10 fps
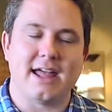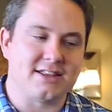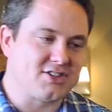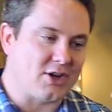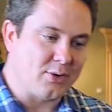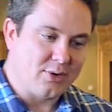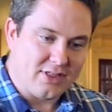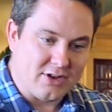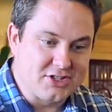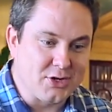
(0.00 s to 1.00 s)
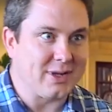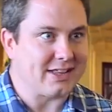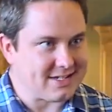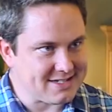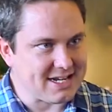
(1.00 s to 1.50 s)
And so they're
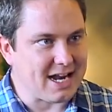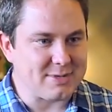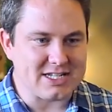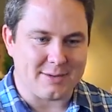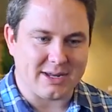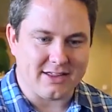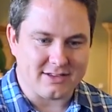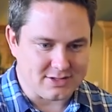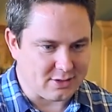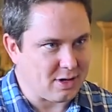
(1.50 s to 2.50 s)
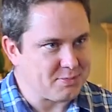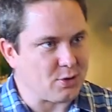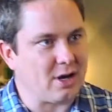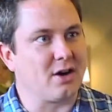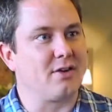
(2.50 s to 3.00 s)
doing this time and time again. So they're up
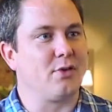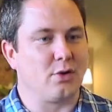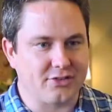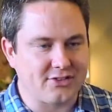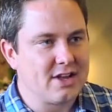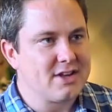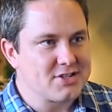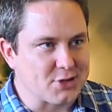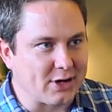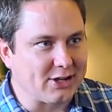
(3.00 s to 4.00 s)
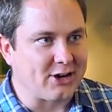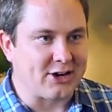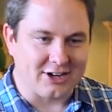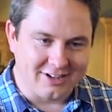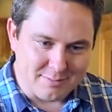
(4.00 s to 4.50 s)
to 100 volts. Sorry,
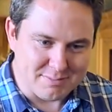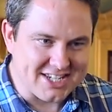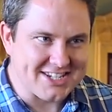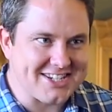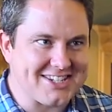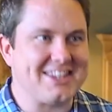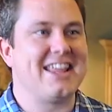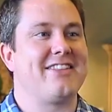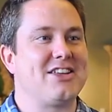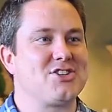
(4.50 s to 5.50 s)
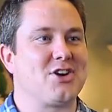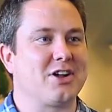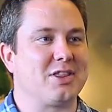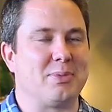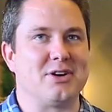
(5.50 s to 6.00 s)
learner. Bzzz, and they yeah.
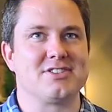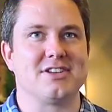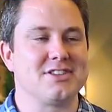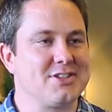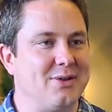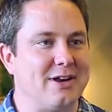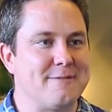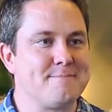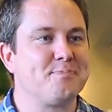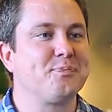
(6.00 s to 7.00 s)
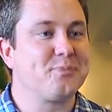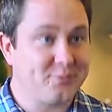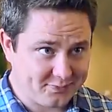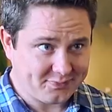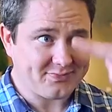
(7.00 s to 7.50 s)
shock the person. Well, if they get it
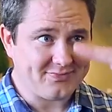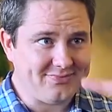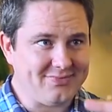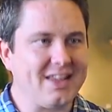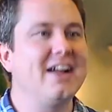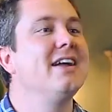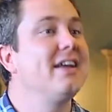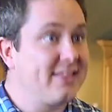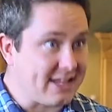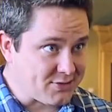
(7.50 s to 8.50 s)
wrong, the volts increase every